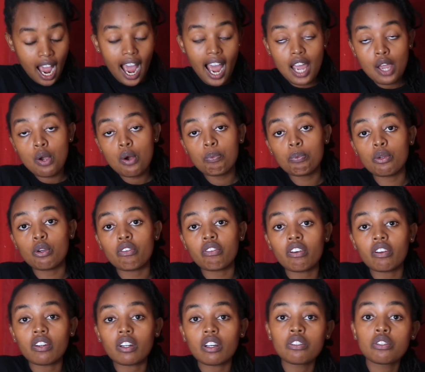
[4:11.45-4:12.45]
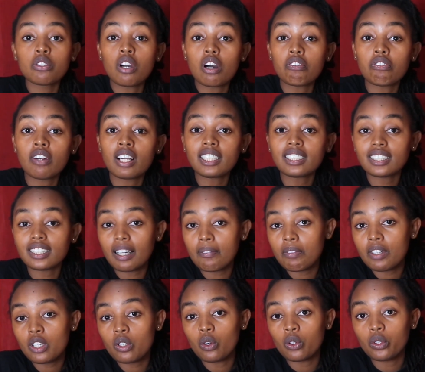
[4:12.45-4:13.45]
I hope you have learned
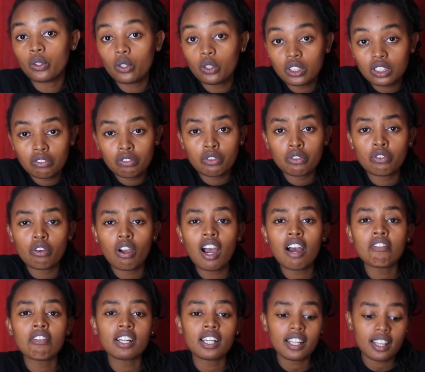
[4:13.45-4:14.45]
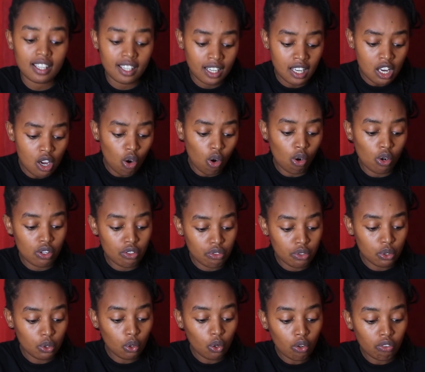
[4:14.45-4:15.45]
something or not. If you have another, or if
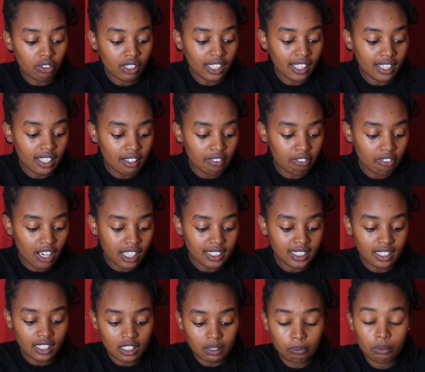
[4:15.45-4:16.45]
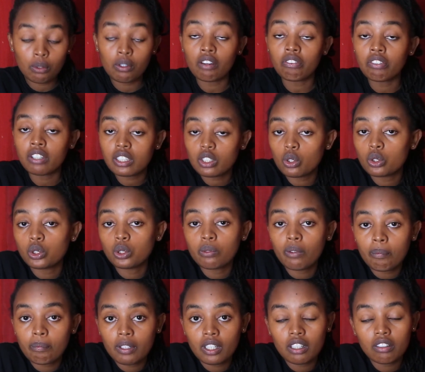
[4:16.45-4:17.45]
you know of another factor that may affect
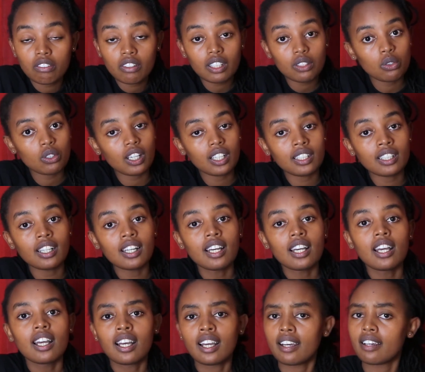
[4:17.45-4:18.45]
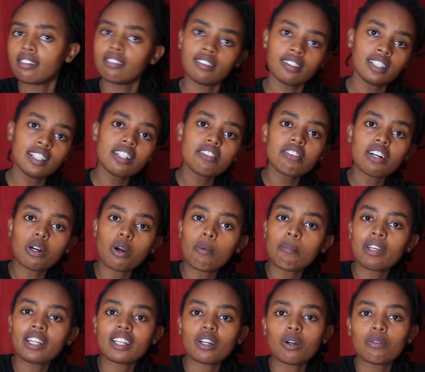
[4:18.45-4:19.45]
consumer behavior, you can leave a
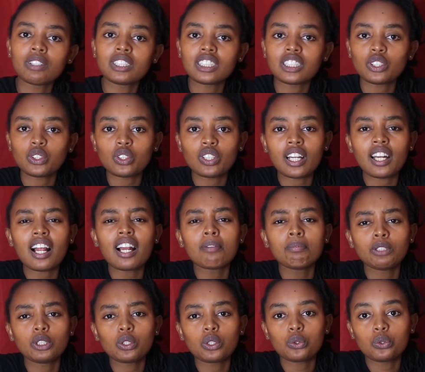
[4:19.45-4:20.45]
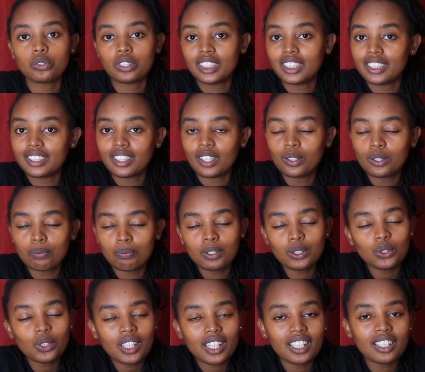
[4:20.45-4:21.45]
comment in the comment section and I'll be sure to read it out.
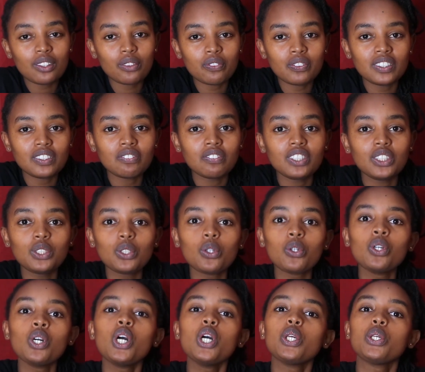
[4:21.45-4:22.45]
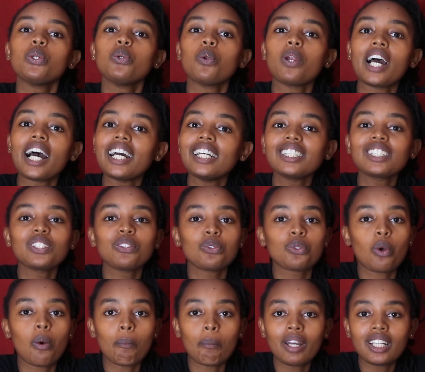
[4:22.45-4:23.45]
Make sure at the end of this video you like, you
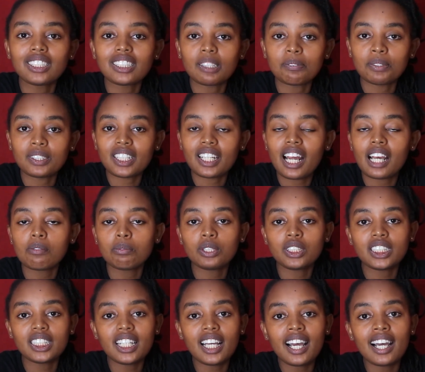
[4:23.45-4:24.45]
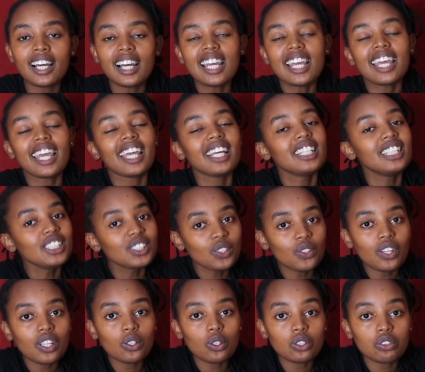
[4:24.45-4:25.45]
comment, subscribe, share, and hit
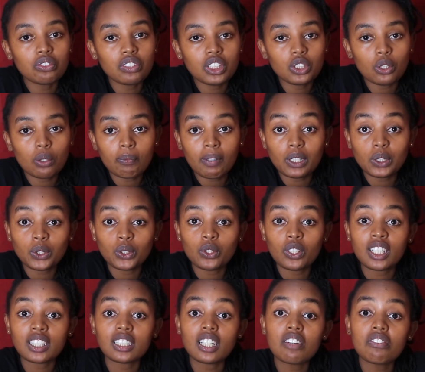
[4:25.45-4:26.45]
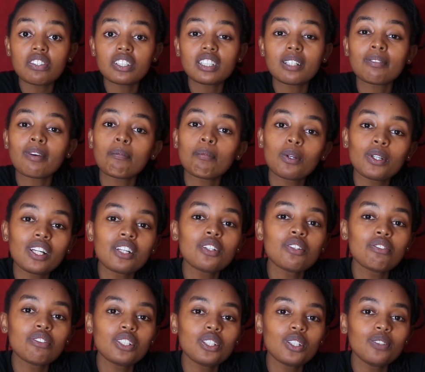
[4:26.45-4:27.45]
on the notification button so that every time I upload a
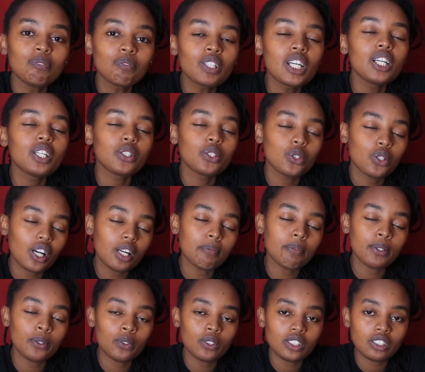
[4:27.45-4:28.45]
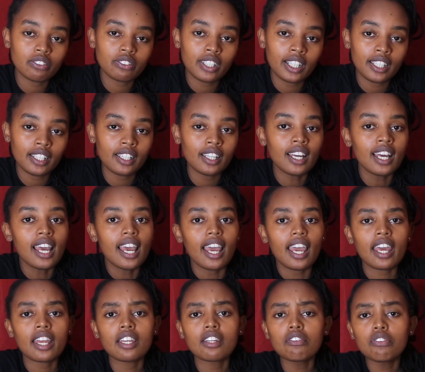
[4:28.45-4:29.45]
new video you can be notified.
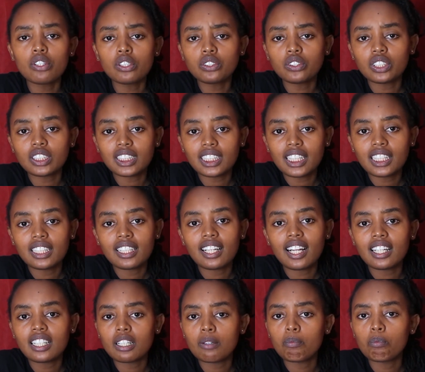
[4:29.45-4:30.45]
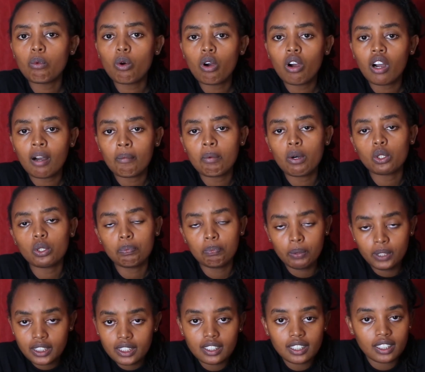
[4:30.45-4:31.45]
And if you're interested in learning more about
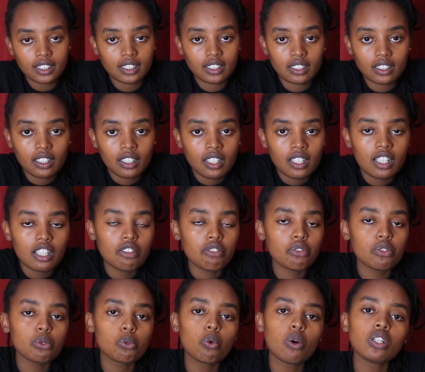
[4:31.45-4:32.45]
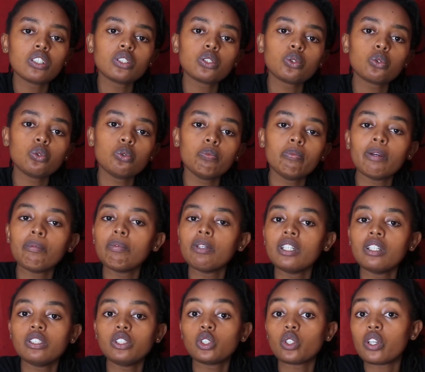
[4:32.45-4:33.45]
business, if you want to
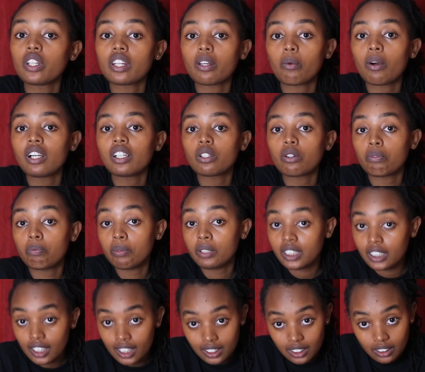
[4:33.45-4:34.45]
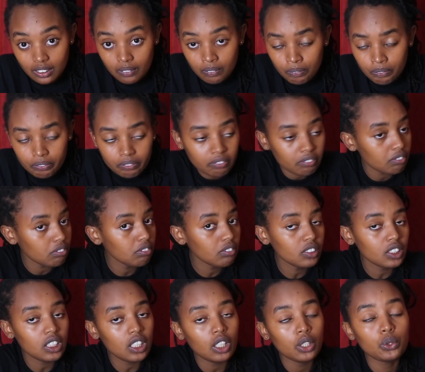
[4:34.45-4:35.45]
maybe join the world of business,
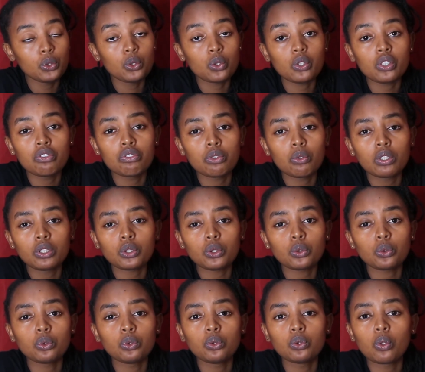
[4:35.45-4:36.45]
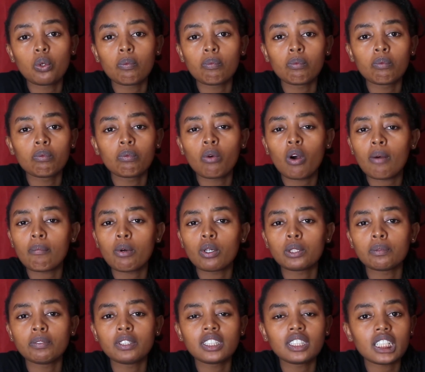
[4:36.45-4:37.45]
if you want to know more
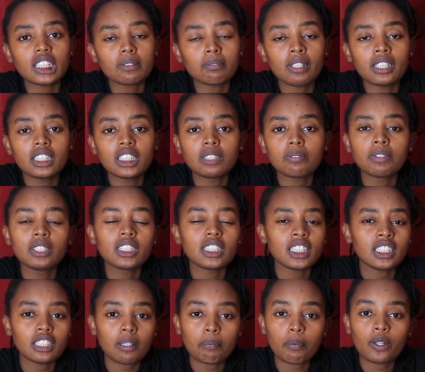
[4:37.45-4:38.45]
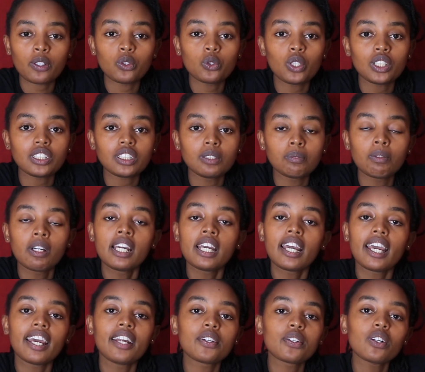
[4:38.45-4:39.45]
about business management, entrepreneurship,
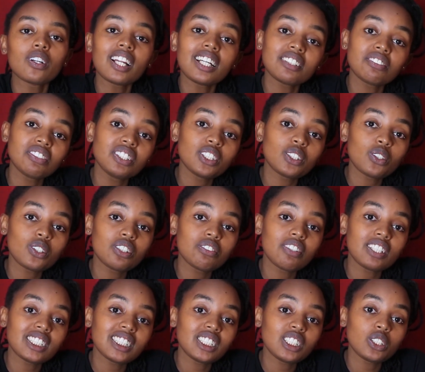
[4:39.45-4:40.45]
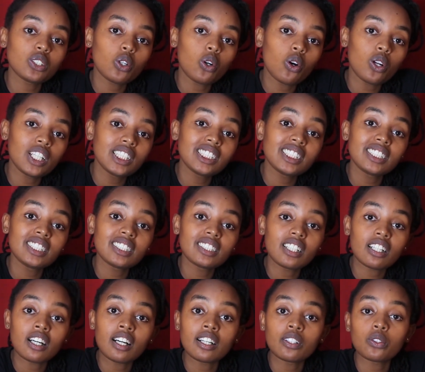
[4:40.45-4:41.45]
enroll at Finstock Evarsity College. These
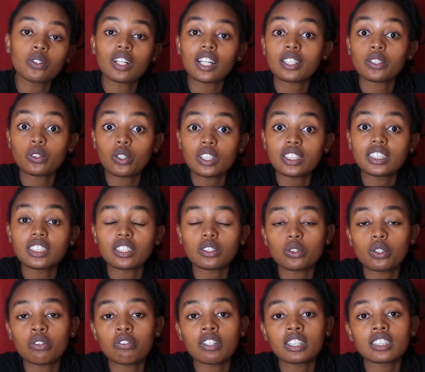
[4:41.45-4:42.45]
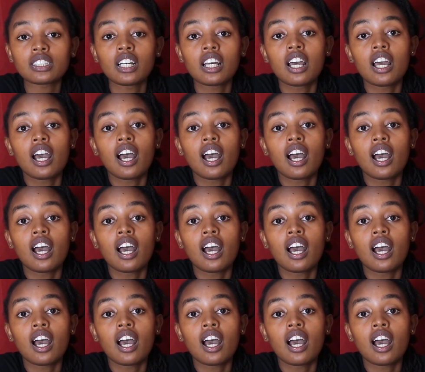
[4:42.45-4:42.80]
are an online college that offers